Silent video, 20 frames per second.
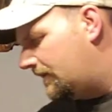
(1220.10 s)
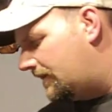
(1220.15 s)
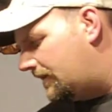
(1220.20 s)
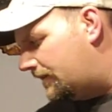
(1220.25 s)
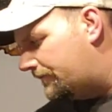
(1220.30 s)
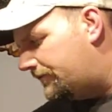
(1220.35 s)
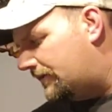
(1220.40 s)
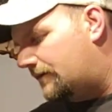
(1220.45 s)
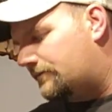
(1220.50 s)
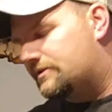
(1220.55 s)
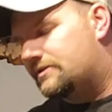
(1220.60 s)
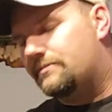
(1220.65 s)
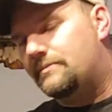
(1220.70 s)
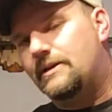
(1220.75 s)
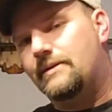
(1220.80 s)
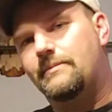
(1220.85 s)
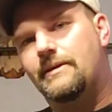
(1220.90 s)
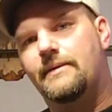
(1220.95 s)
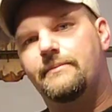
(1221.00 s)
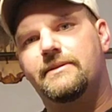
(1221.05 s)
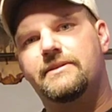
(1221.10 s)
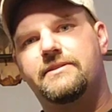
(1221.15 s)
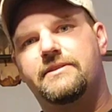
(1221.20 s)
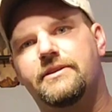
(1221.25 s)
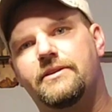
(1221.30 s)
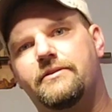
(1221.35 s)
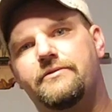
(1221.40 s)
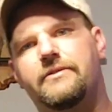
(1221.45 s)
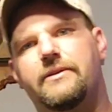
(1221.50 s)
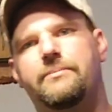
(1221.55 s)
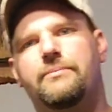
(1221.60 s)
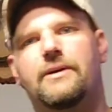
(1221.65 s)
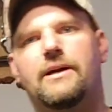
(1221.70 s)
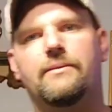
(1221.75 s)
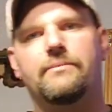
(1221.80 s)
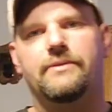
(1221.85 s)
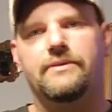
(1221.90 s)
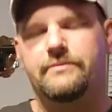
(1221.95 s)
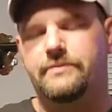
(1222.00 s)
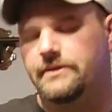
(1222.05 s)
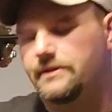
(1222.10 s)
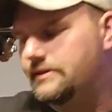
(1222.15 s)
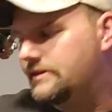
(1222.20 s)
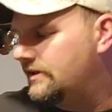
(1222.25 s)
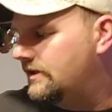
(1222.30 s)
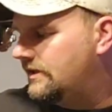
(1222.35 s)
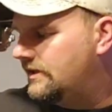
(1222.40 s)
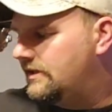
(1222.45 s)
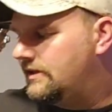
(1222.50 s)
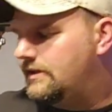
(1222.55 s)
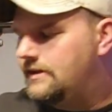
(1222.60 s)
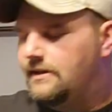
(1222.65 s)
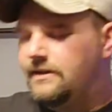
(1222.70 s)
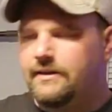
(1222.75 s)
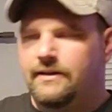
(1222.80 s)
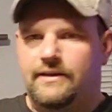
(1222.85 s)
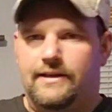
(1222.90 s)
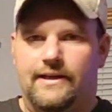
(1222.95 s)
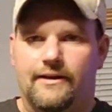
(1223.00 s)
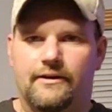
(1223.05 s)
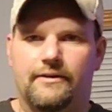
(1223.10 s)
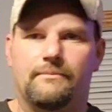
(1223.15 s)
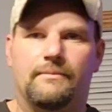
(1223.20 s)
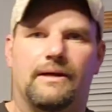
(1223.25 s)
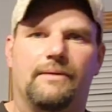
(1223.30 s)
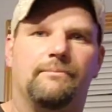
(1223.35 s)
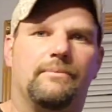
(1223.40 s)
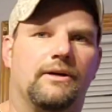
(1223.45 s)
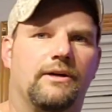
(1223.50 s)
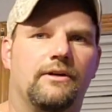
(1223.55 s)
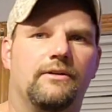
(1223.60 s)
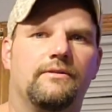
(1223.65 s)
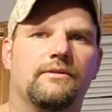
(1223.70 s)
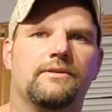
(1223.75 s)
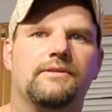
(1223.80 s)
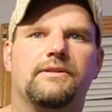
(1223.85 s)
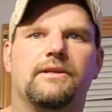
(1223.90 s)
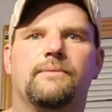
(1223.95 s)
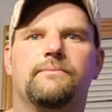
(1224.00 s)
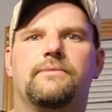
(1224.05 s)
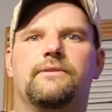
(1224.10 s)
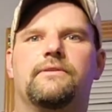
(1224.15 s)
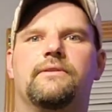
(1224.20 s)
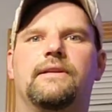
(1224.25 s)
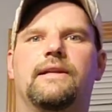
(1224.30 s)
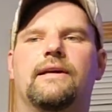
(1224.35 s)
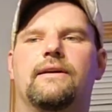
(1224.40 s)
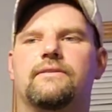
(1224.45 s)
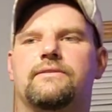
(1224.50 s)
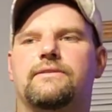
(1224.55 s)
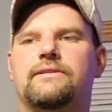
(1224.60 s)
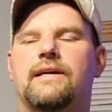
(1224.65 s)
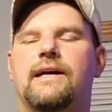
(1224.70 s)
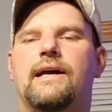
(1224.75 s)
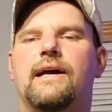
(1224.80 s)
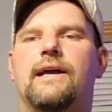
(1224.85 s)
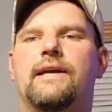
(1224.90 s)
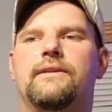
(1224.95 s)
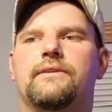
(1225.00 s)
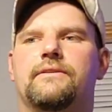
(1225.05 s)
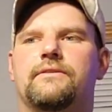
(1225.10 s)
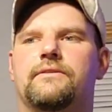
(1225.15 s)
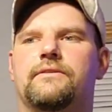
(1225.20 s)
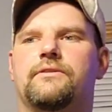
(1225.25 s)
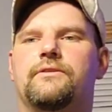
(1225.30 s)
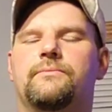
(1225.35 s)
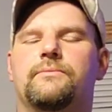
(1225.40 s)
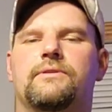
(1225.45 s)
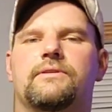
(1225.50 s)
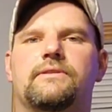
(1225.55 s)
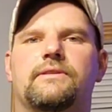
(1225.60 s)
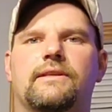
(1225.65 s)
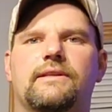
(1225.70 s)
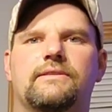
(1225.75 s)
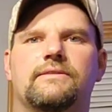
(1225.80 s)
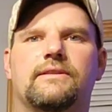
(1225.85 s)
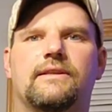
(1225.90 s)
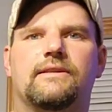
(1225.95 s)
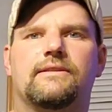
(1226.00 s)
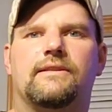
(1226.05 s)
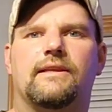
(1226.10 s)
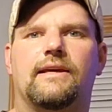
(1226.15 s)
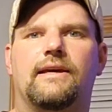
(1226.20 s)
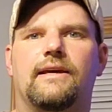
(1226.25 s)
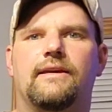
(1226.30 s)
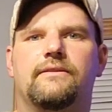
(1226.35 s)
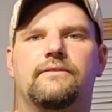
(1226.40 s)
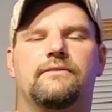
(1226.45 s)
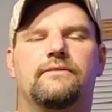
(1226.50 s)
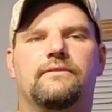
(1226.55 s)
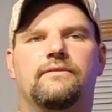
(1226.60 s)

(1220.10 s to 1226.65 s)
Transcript: If I was to be by myself, I probably would carry my bow or something on the outside and do more things like that.